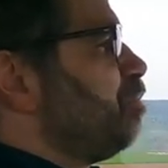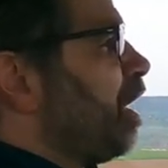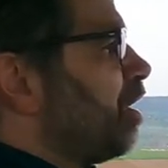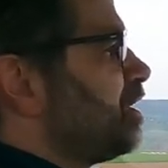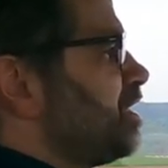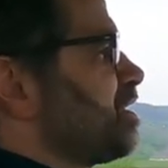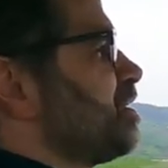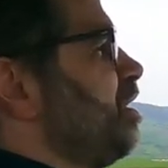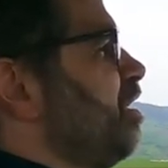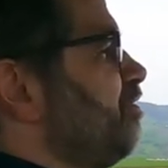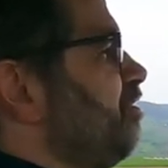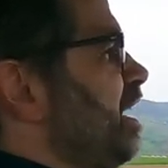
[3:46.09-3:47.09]
parts
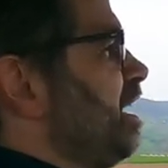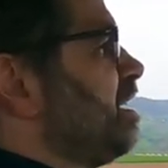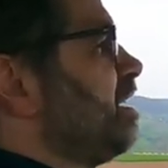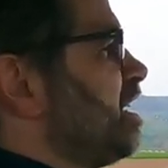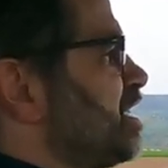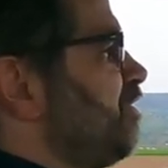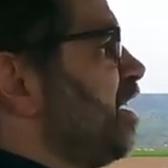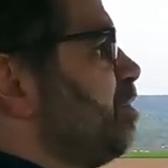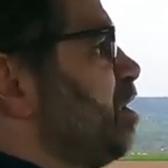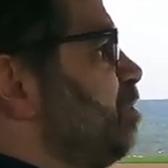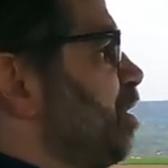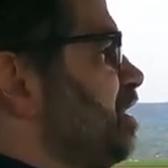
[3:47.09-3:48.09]
of a glass
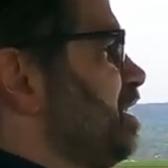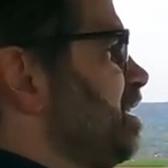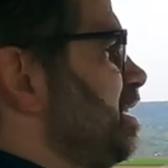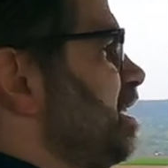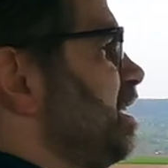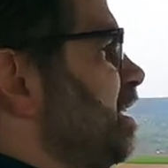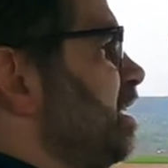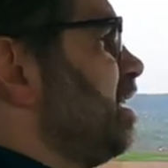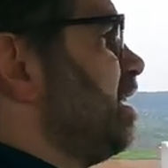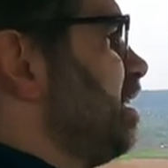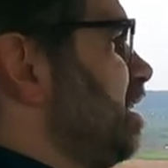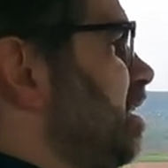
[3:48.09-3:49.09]
fiber body
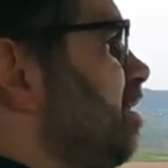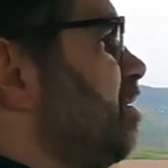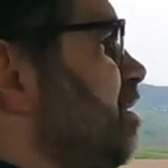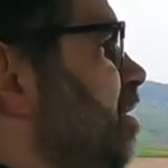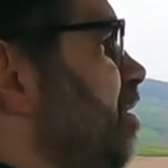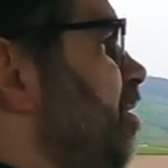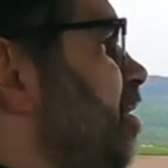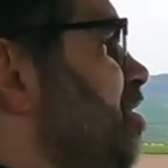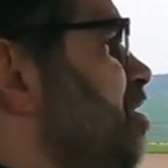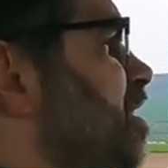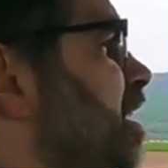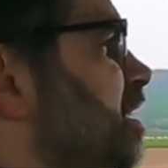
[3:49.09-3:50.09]
uh,
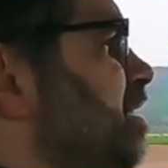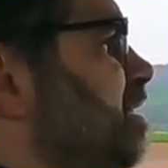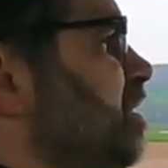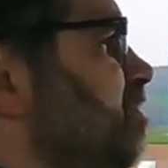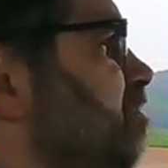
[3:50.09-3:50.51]
on that